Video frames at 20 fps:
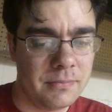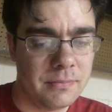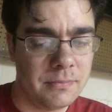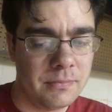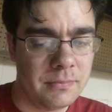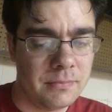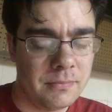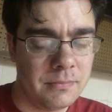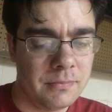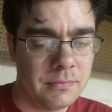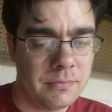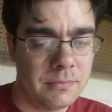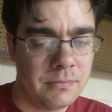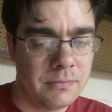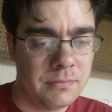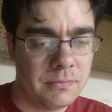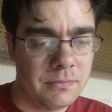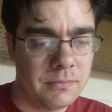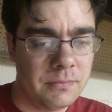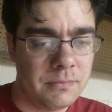
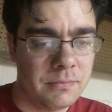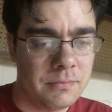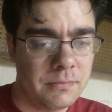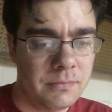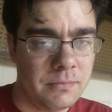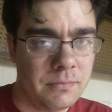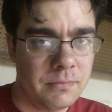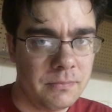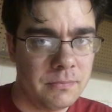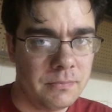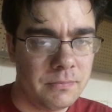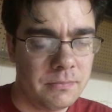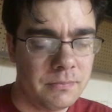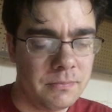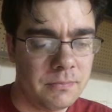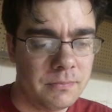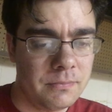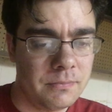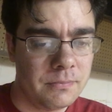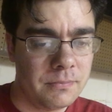
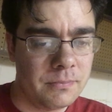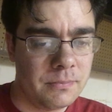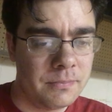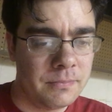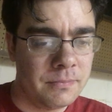[no speech]